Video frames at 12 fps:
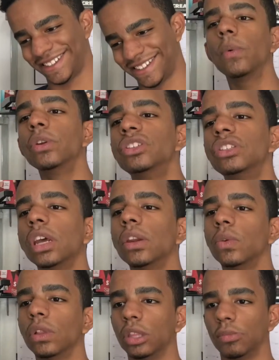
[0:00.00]
I would
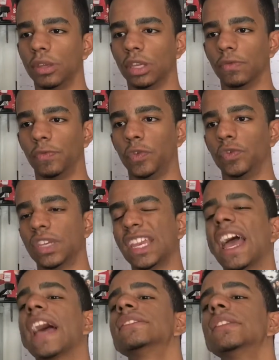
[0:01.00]
genuinely be confused.
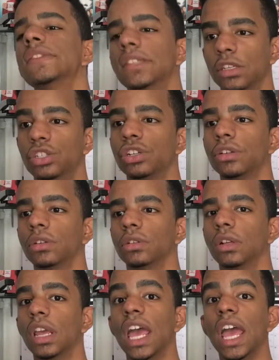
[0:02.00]
Like, as a teacher,
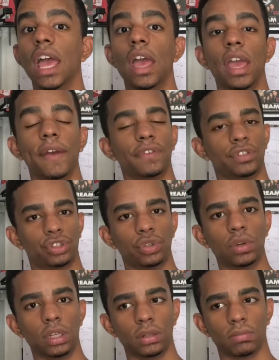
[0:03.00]
if a
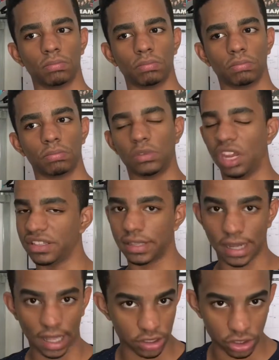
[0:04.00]
student
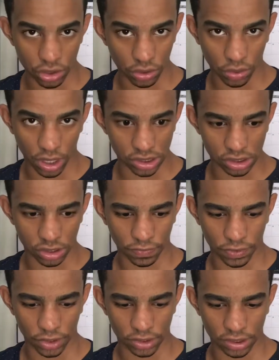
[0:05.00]
doesn't answer the question the
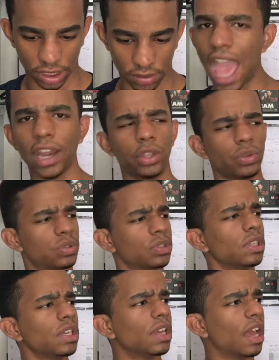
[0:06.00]
first time, and you
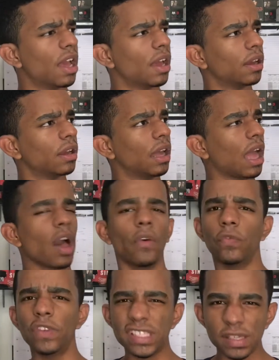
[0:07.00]
see
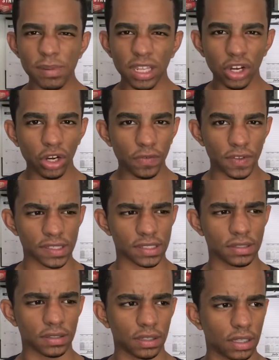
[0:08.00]
how visibly
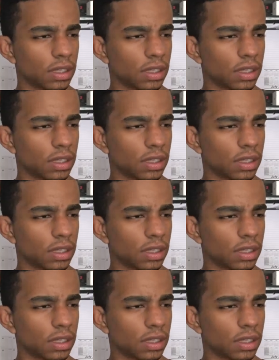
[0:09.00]
nervous